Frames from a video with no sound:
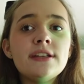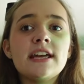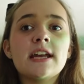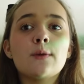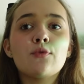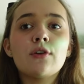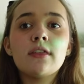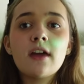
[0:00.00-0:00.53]
take a
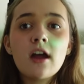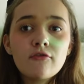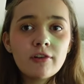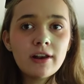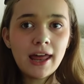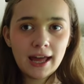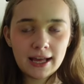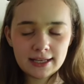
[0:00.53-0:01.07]
breather,
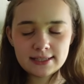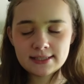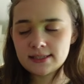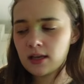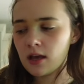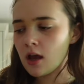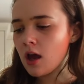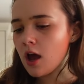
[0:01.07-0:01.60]

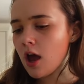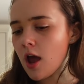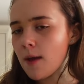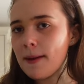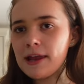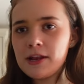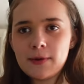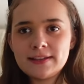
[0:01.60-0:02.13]
relax. Um,
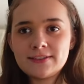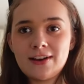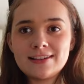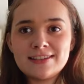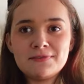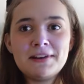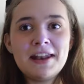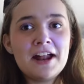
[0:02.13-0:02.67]
anyways,
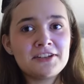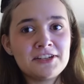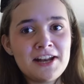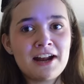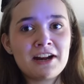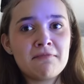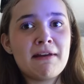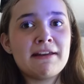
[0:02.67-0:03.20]
guys, we're actually
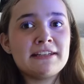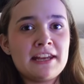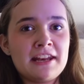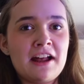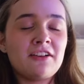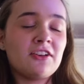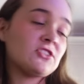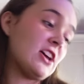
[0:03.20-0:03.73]
now gonna make dinner
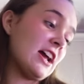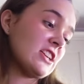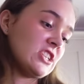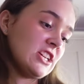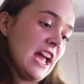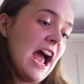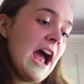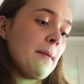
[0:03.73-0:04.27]
now because I
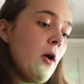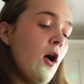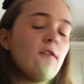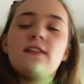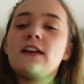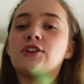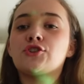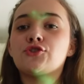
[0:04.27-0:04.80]
actually am
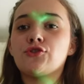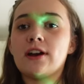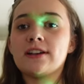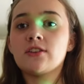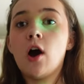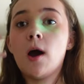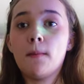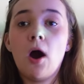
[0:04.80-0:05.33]
after that stress.
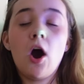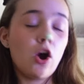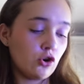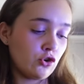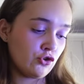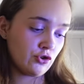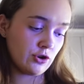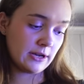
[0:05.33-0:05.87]
I'm
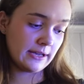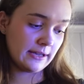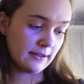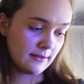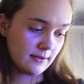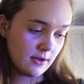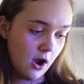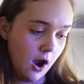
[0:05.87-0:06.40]
hungry.
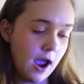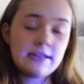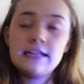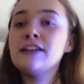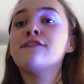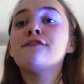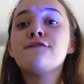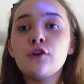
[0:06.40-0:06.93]
I
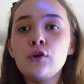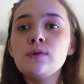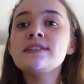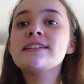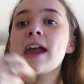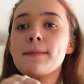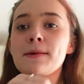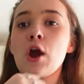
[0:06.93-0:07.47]
need food to
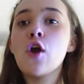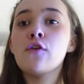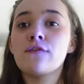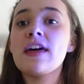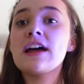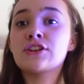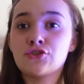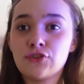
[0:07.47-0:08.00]
get me over
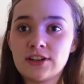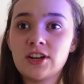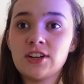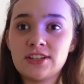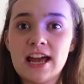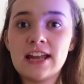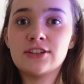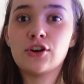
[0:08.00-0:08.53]
that stress I
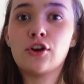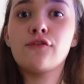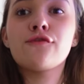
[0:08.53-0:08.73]
just had to go